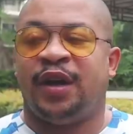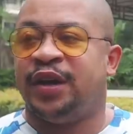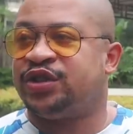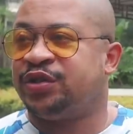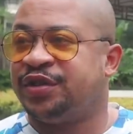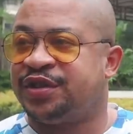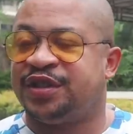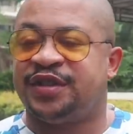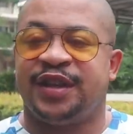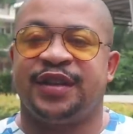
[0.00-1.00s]
All right, so this is
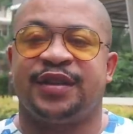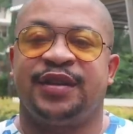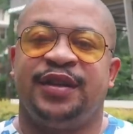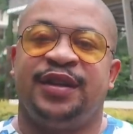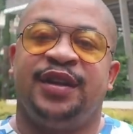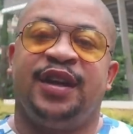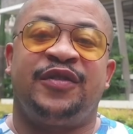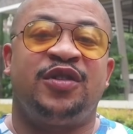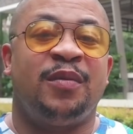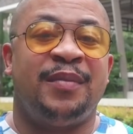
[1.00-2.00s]
the thing.
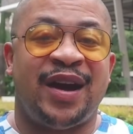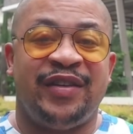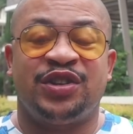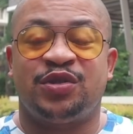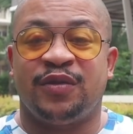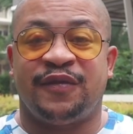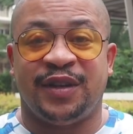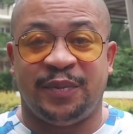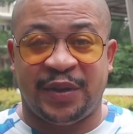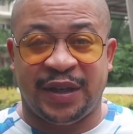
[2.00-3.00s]
If you're married to a
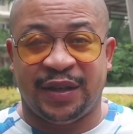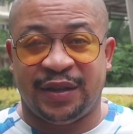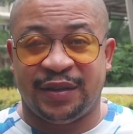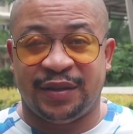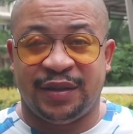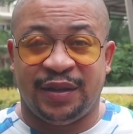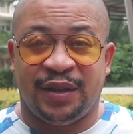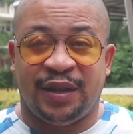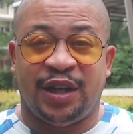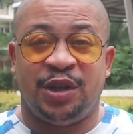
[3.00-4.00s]
Filipina
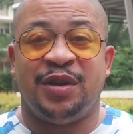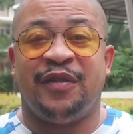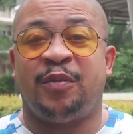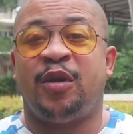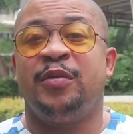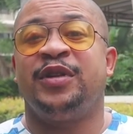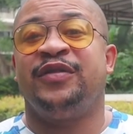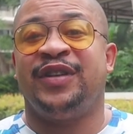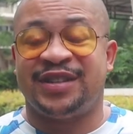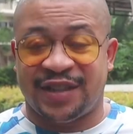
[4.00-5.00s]
and you have a
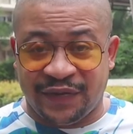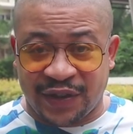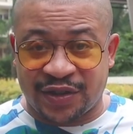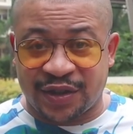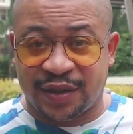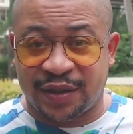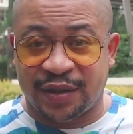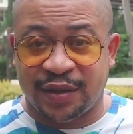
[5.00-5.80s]
permanent resident visa,